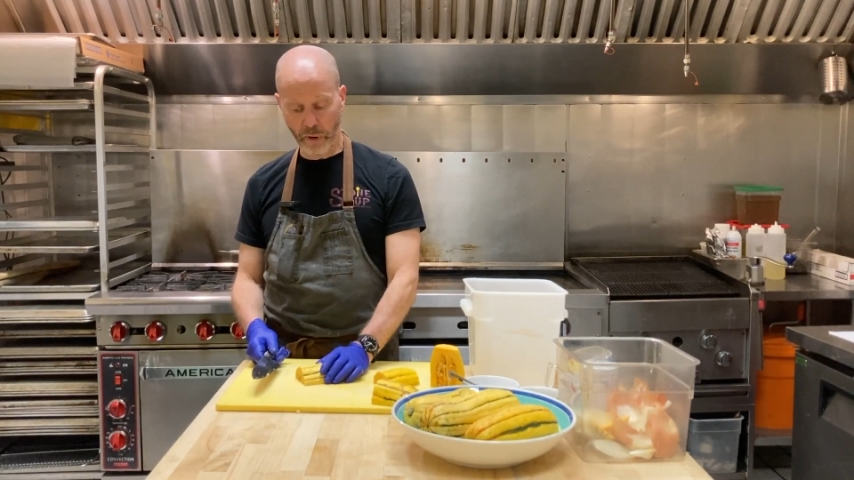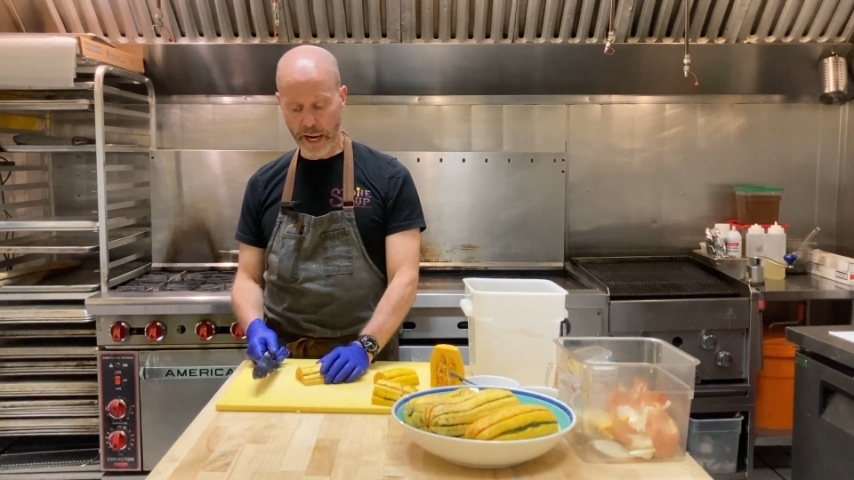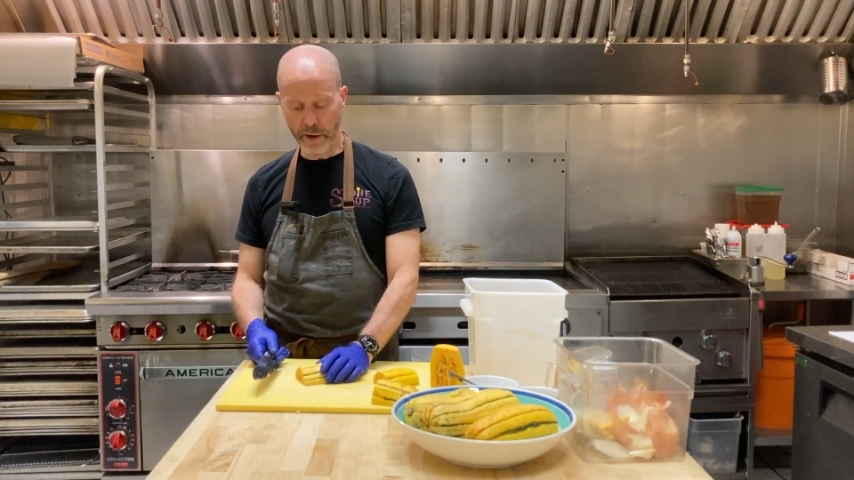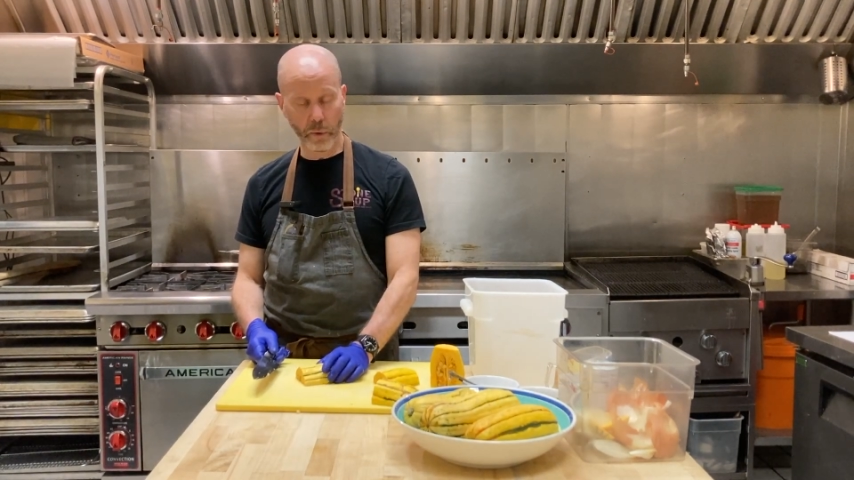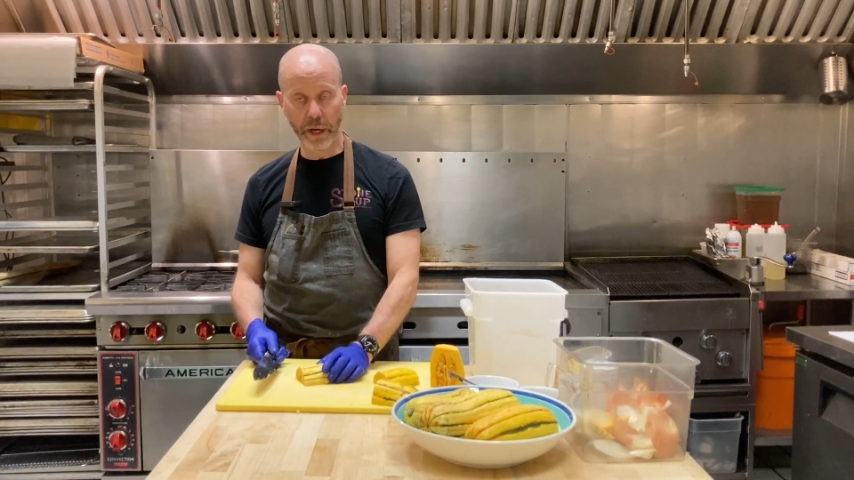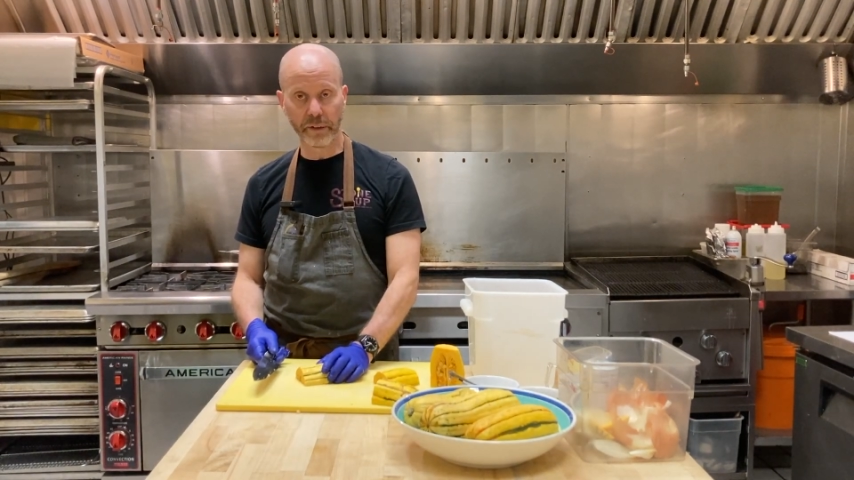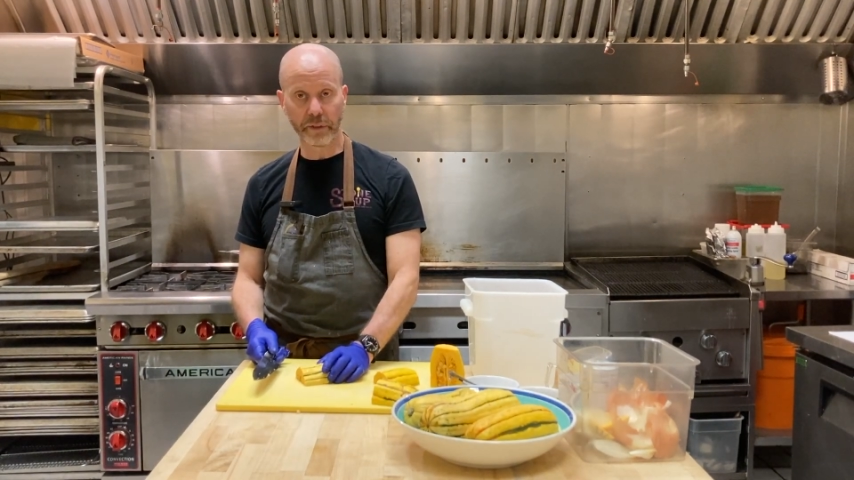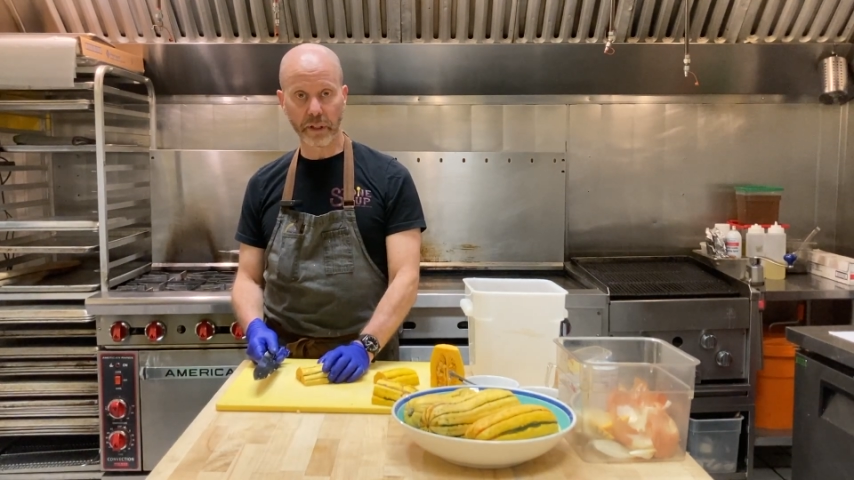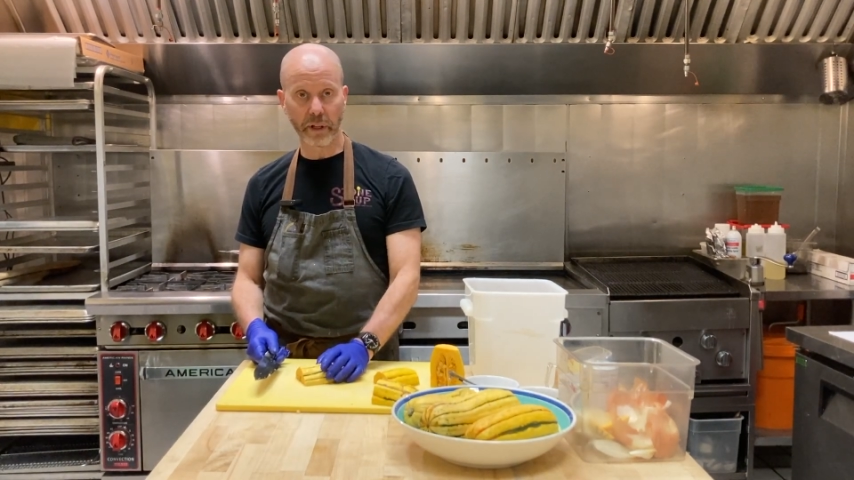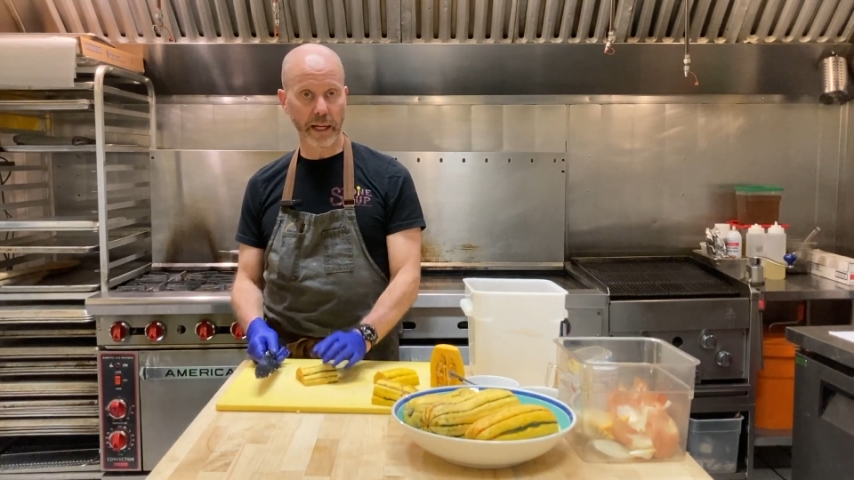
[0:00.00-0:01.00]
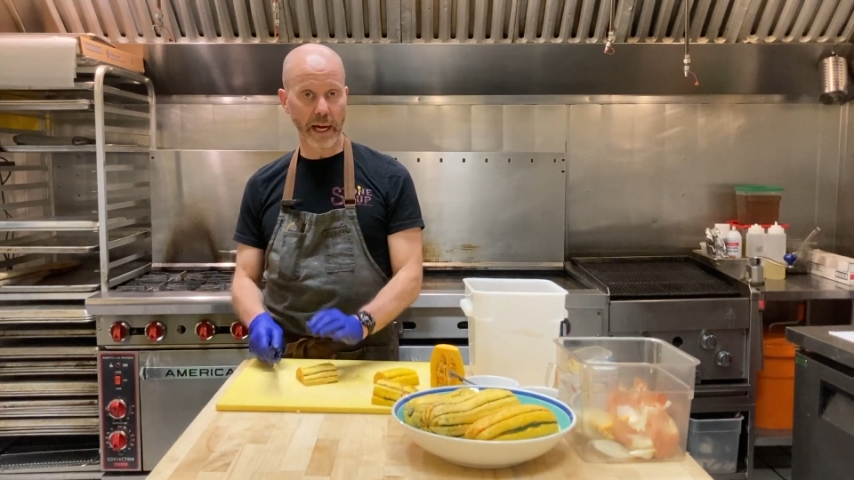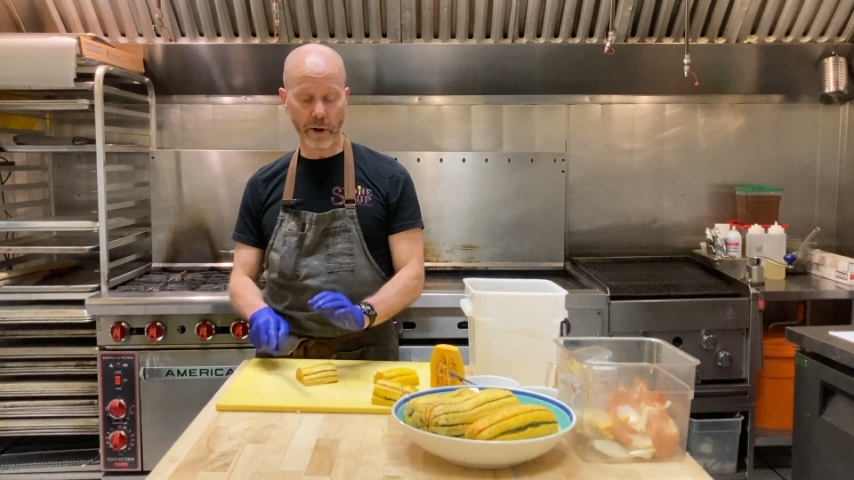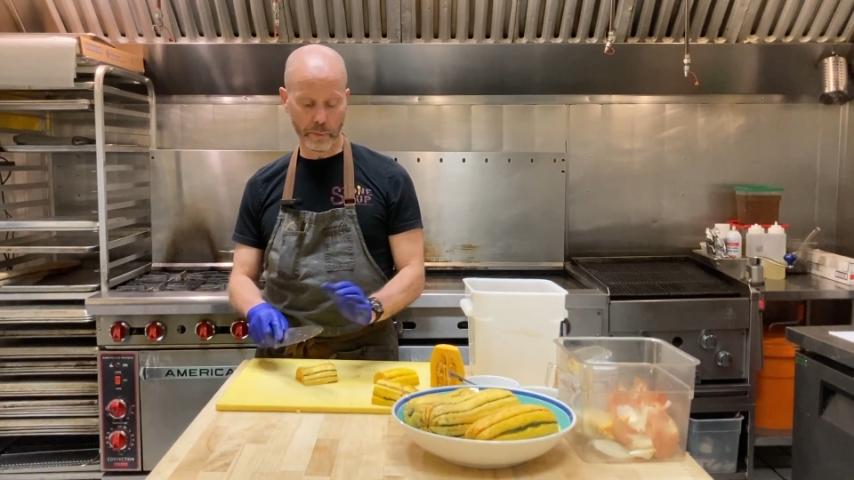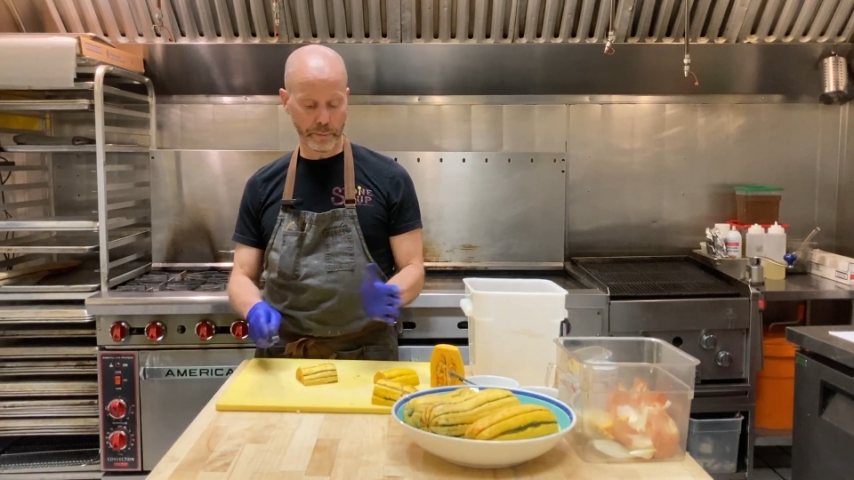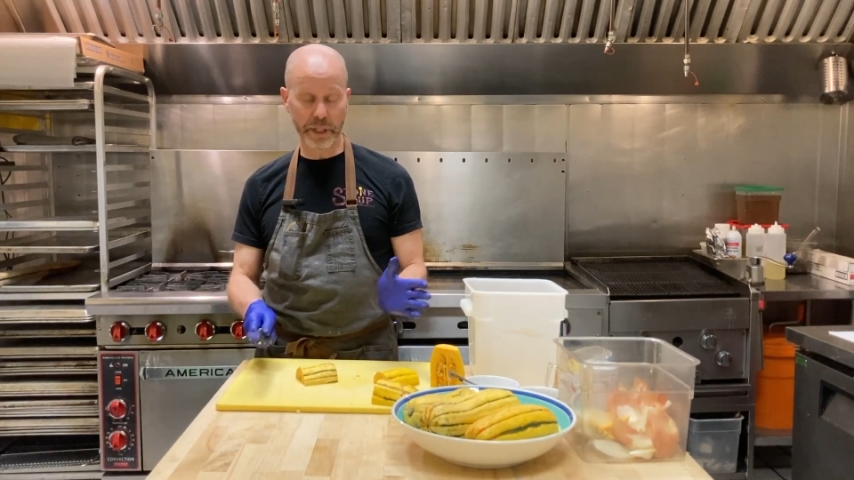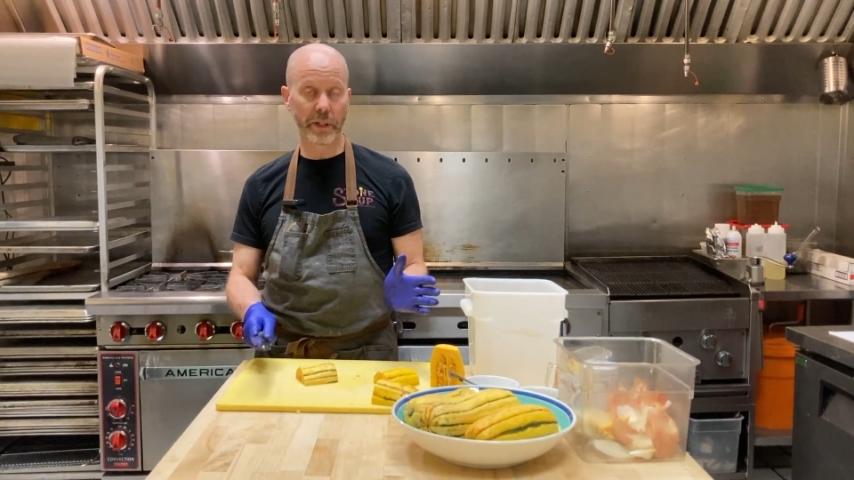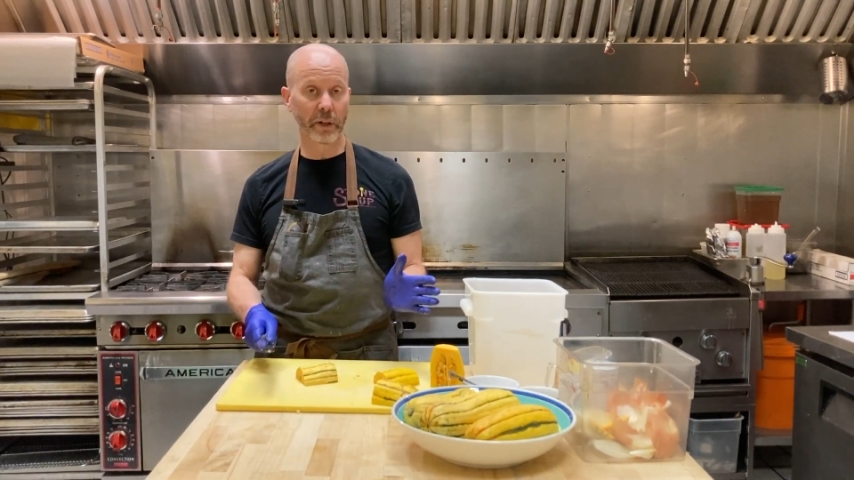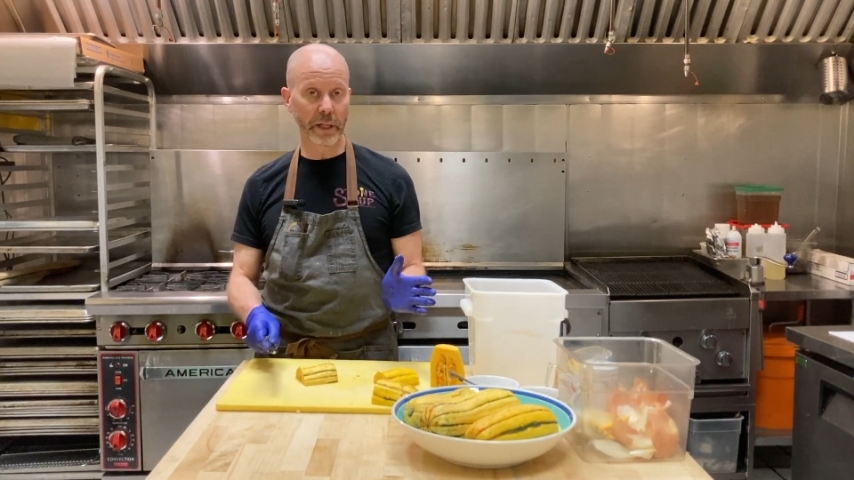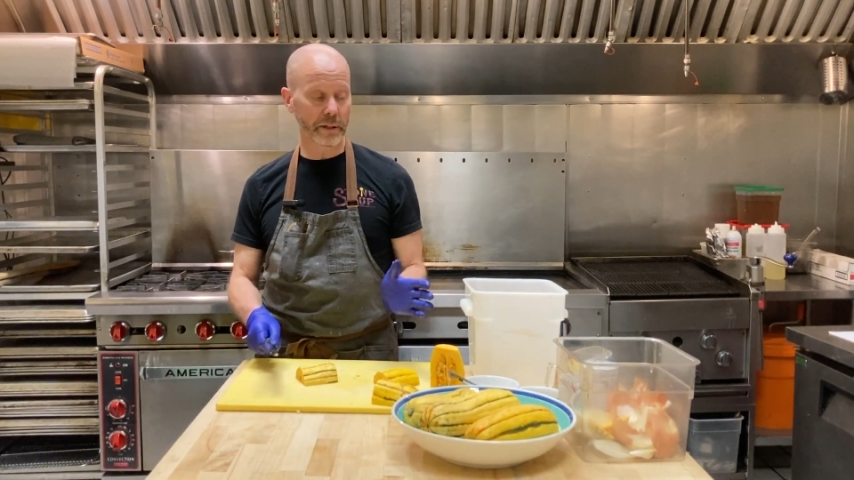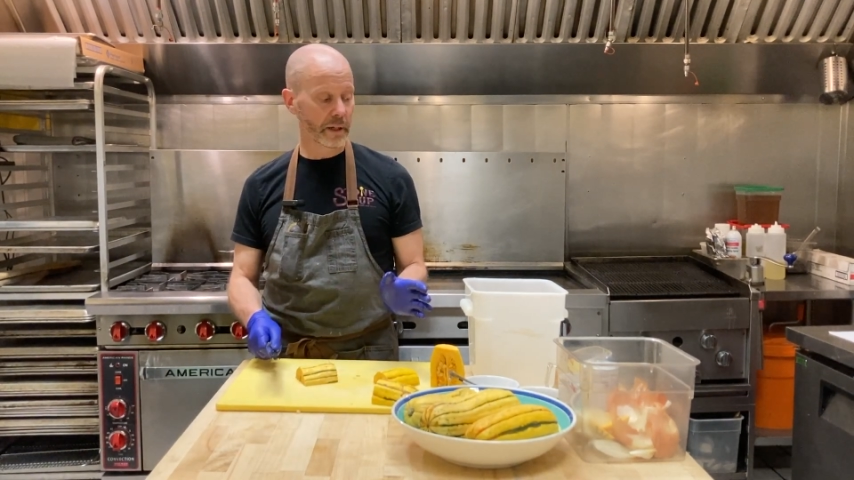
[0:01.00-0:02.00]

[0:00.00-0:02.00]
I don't waste it, like I don't peel it.